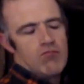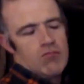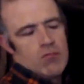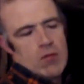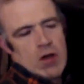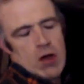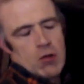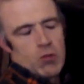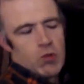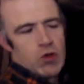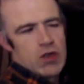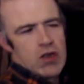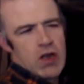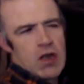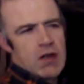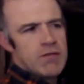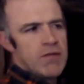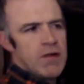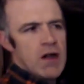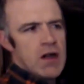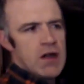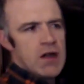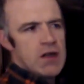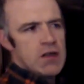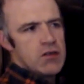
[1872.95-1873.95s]
I would
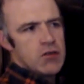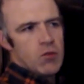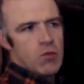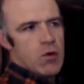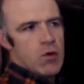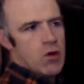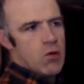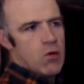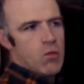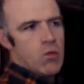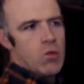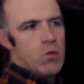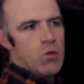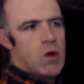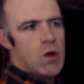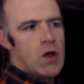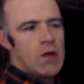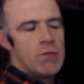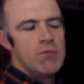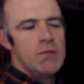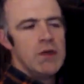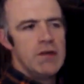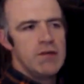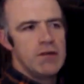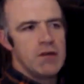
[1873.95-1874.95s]
advise
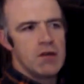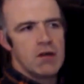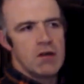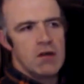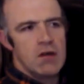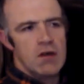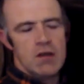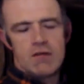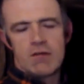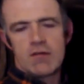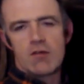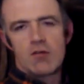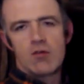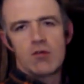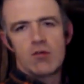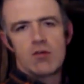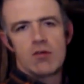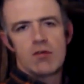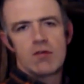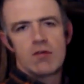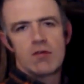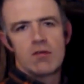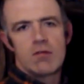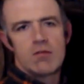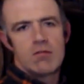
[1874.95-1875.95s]
1 meter. It's good.
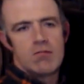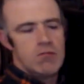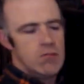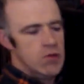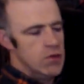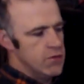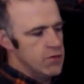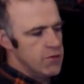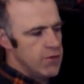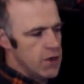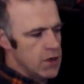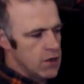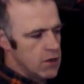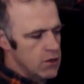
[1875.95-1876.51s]
It's very good.